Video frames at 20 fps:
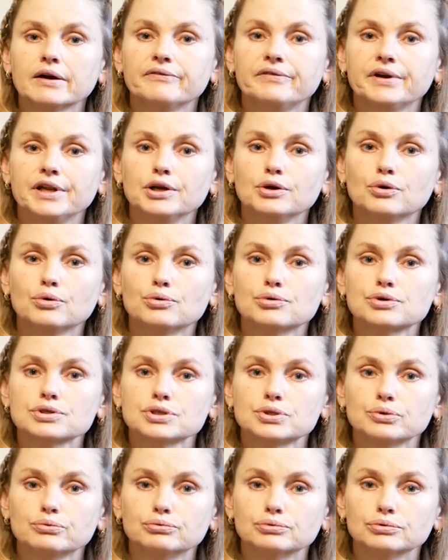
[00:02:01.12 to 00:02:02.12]
a very
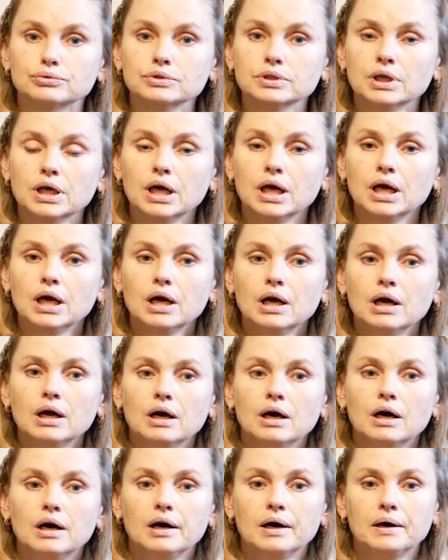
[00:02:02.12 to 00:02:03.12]
coarse wool.
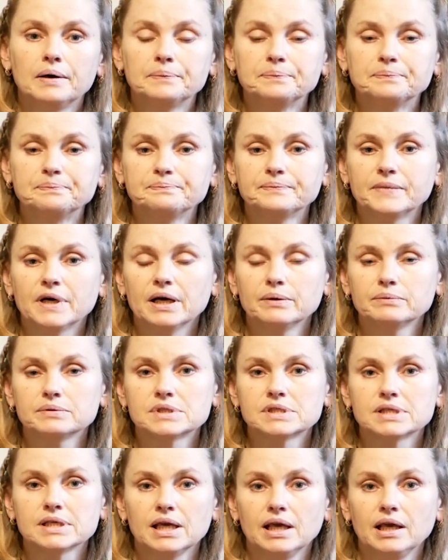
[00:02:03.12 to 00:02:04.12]
I would
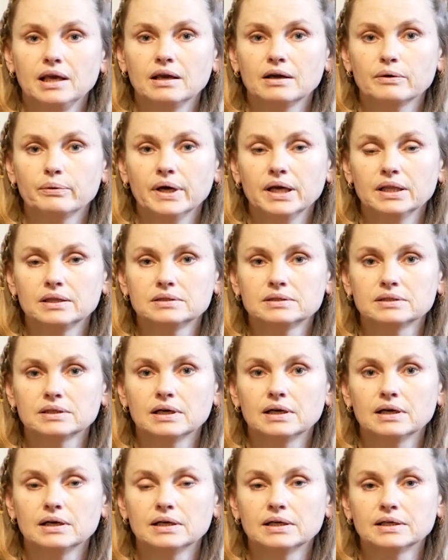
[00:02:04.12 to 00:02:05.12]
say
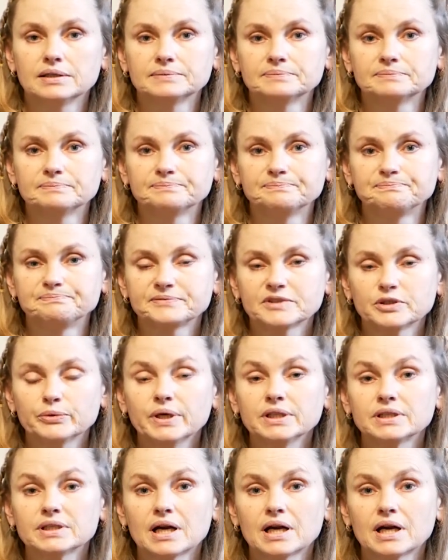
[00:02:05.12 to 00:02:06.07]
quite